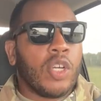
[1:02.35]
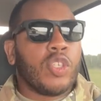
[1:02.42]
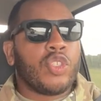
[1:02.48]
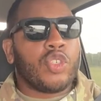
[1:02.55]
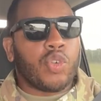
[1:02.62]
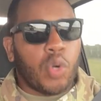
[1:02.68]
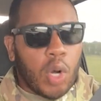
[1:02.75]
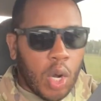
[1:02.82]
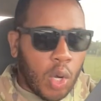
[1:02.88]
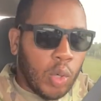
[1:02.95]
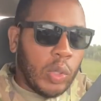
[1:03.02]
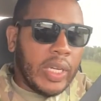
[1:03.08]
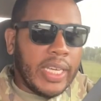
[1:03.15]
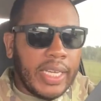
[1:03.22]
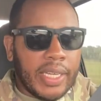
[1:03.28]

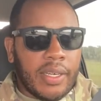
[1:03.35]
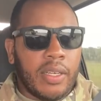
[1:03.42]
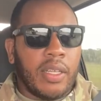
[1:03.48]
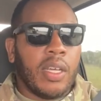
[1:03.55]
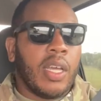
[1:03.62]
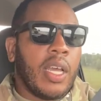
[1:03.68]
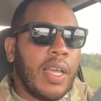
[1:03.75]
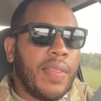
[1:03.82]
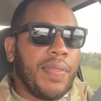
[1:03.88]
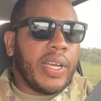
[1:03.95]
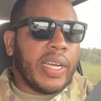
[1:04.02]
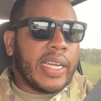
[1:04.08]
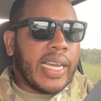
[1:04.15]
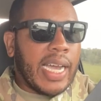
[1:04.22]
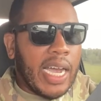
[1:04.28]
trolling
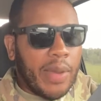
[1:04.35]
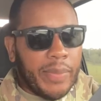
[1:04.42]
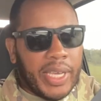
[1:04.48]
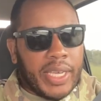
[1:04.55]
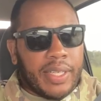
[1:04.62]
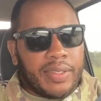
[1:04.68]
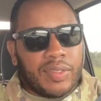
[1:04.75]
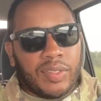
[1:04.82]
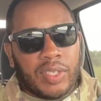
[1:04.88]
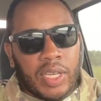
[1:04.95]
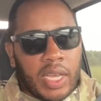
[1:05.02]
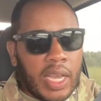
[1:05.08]
comments.